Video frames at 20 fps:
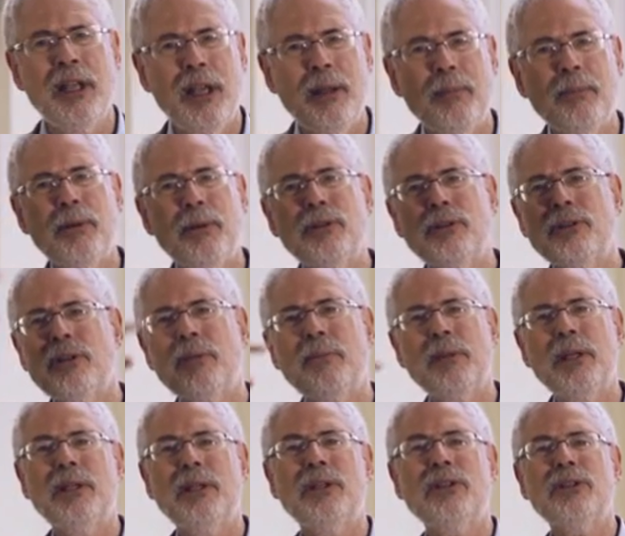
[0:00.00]
And puts them
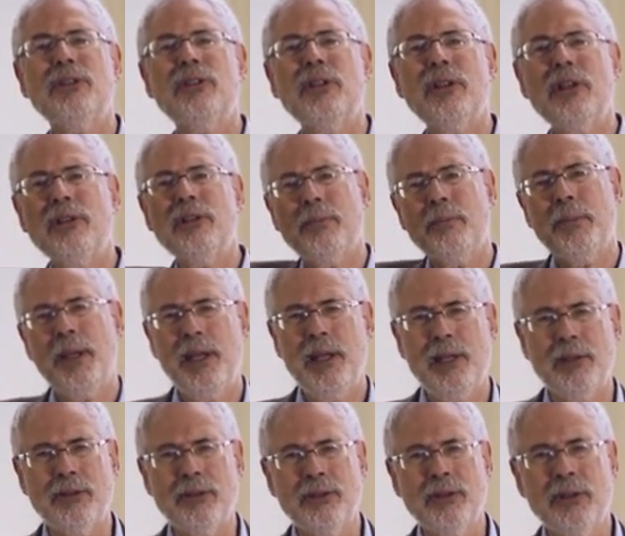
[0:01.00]
in a single
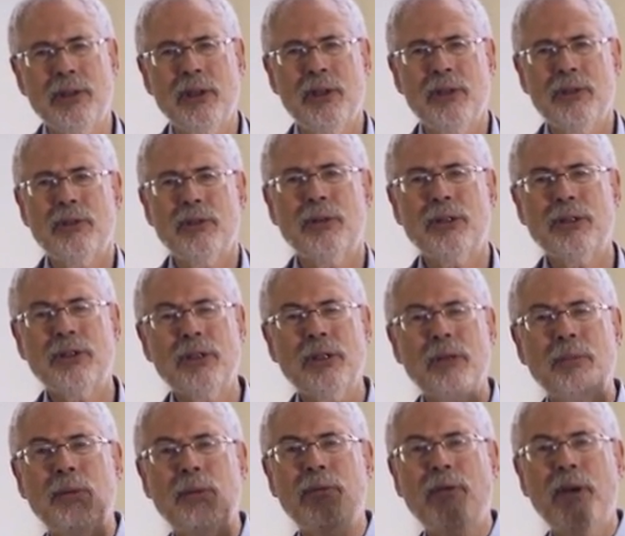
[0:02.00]
page. So it's
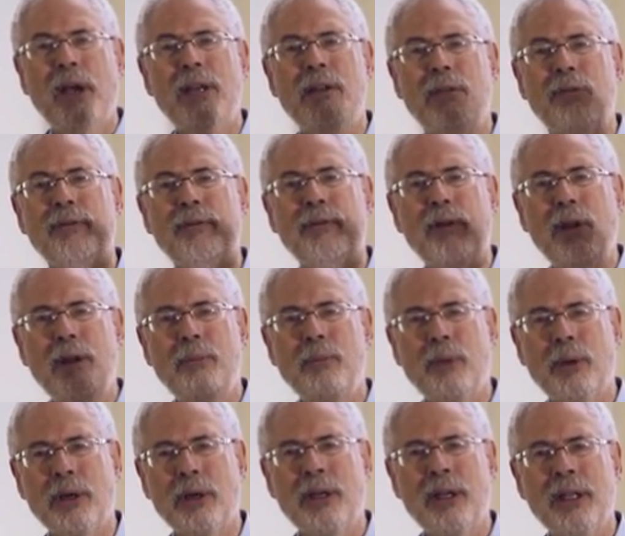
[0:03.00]
going to provide a
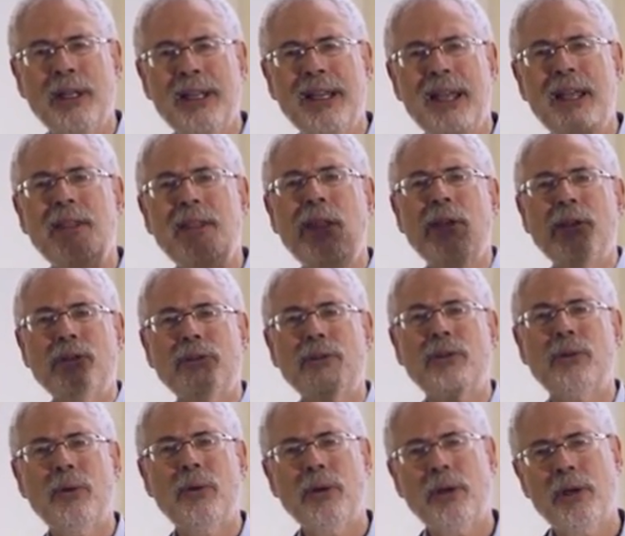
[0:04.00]
framework and then a
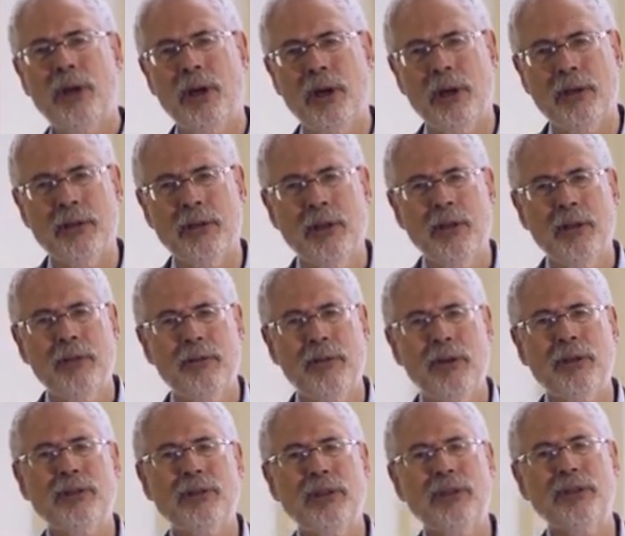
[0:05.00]
scorecard
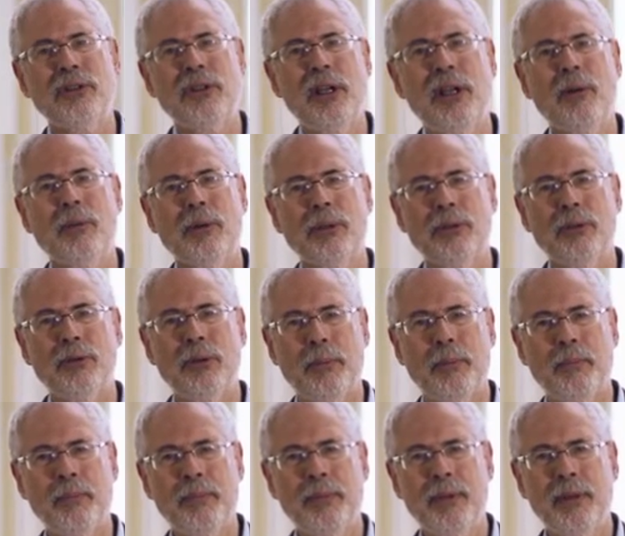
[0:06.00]
for us to see how we're doing.
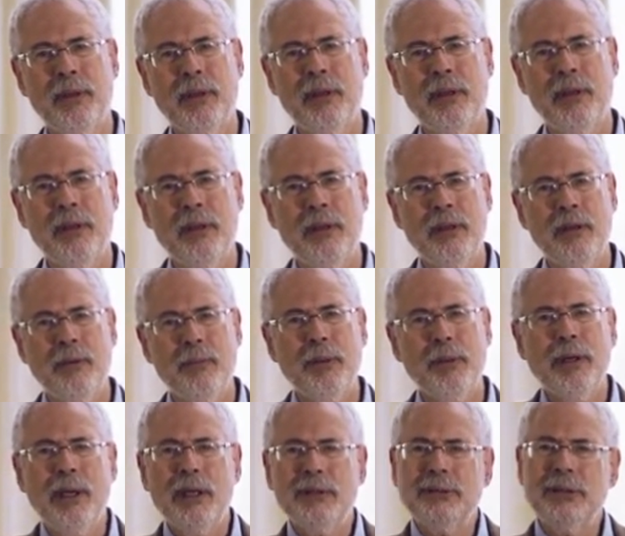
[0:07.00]

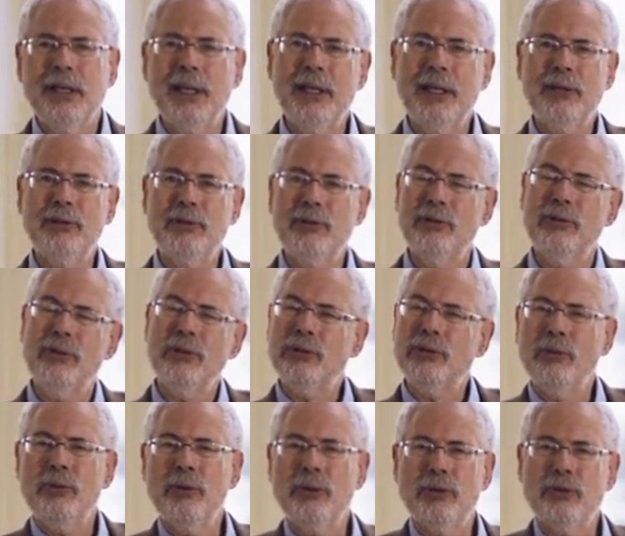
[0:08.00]
But unlike
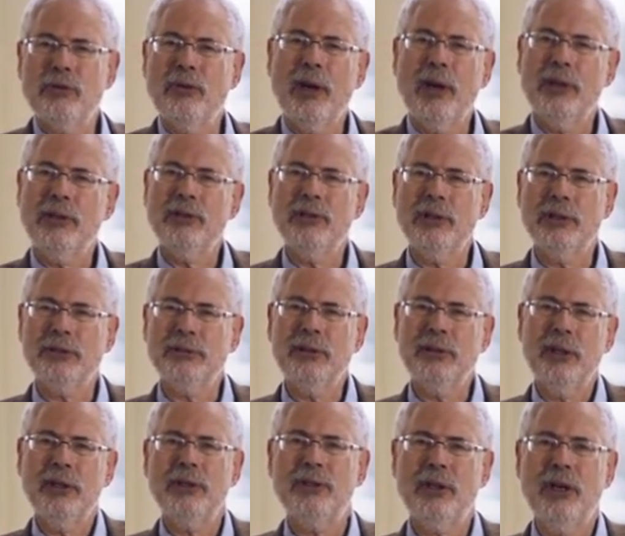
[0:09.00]
just doing strategy in a
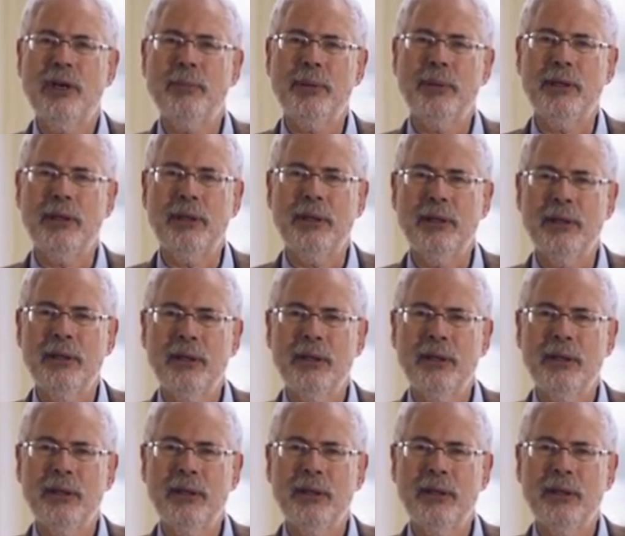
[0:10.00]
large company,